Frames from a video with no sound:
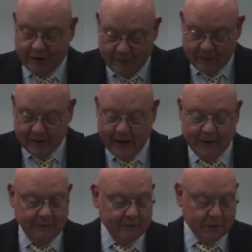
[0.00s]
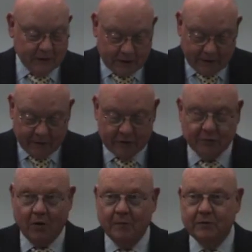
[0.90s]
come to that, particularly if you're a
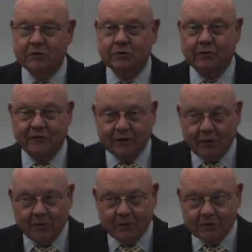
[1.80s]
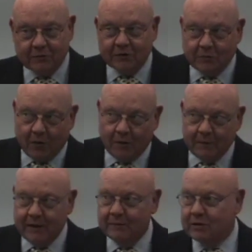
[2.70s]
small business, or if you know a small,
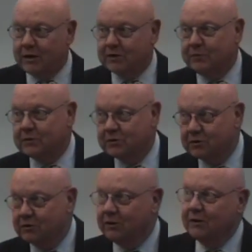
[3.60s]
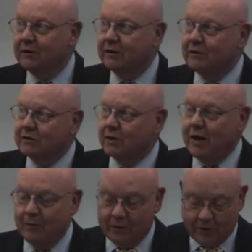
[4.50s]
medium-sized business that does a
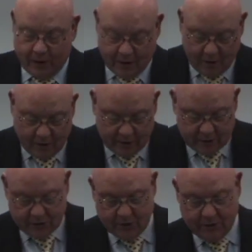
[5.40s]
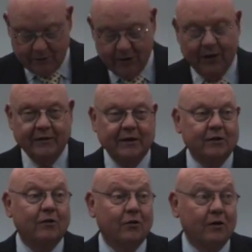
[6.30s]
lot with credit cards. I think
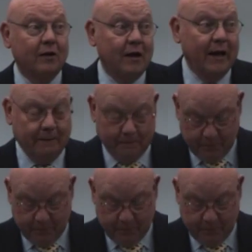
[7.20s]
you'll learn a lot